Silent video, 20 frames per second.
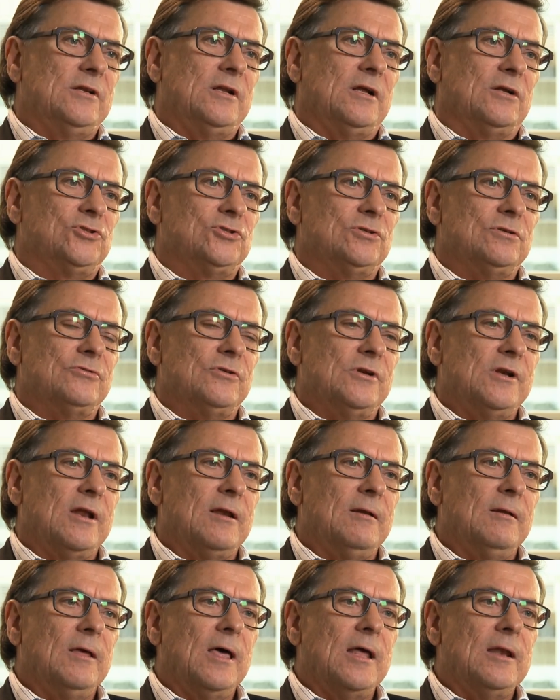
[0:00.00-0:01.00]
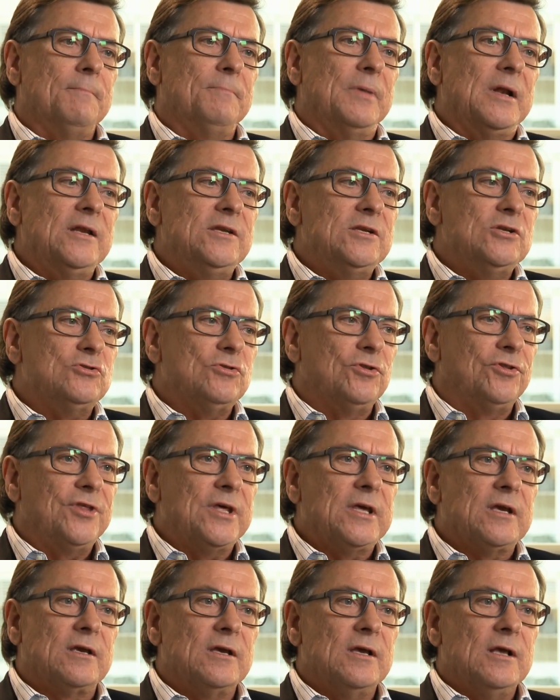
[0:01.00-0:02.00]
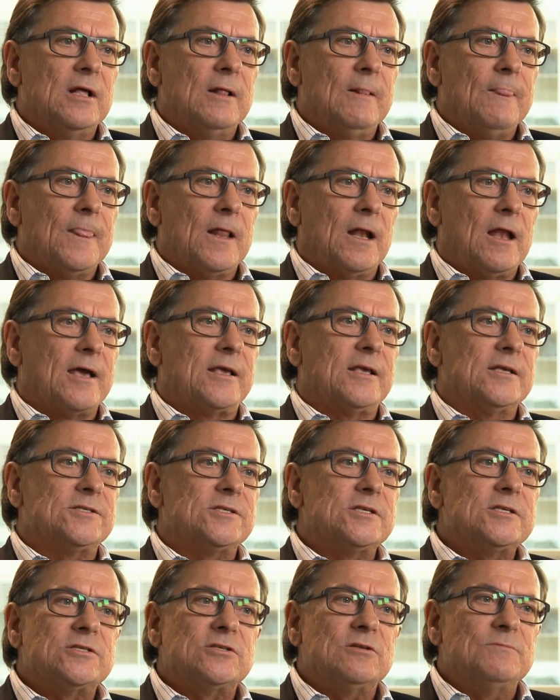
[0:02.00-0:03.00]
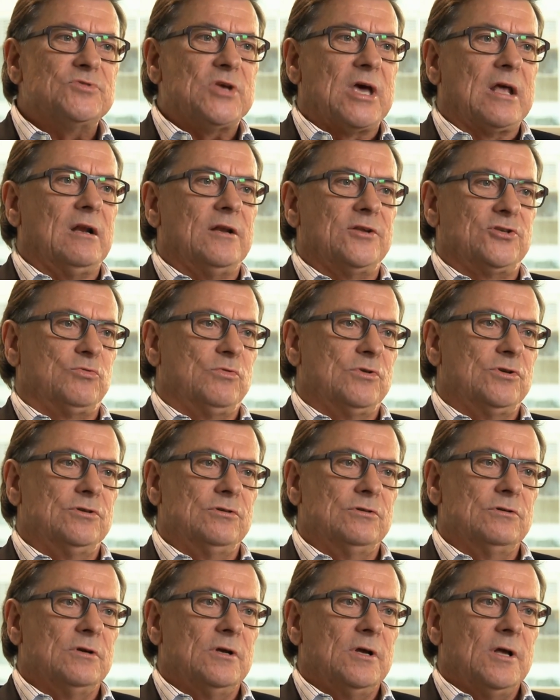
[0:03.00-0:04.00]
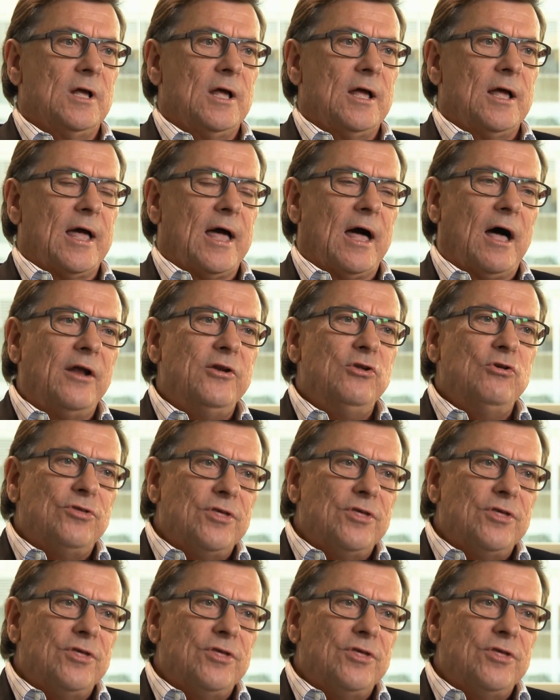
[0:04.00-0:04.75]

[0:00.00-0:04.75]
in our children an ability to think like a systems analyst would do. How do you